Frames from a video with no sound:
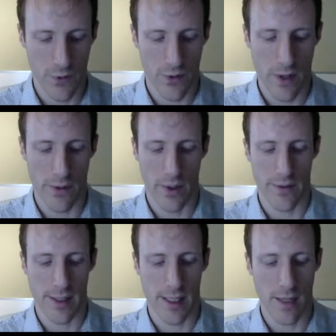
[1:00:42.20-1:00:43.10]
for every one of
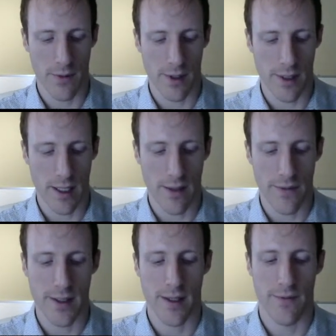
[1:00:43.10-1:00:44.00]
its neighbors,
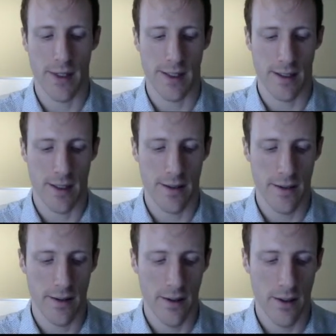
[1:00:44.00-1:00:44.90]
if it's unvisited,
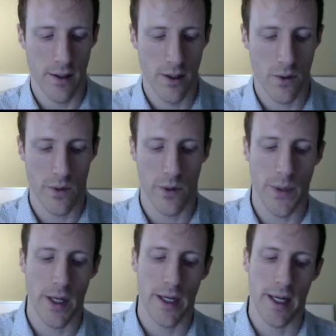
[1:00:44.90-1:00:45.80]
we will
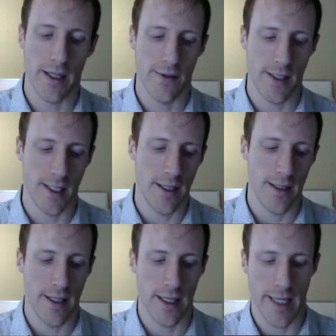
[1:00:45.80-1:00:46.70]
mark it as
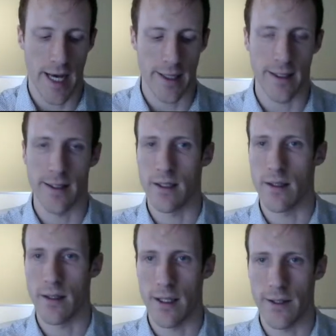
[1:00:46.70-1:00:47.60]
visited and add it into
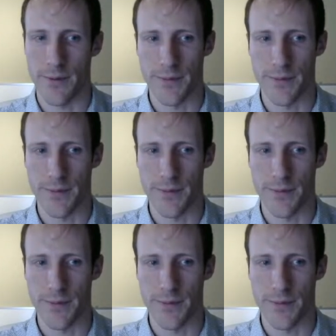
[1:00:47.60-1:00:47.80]
the queue.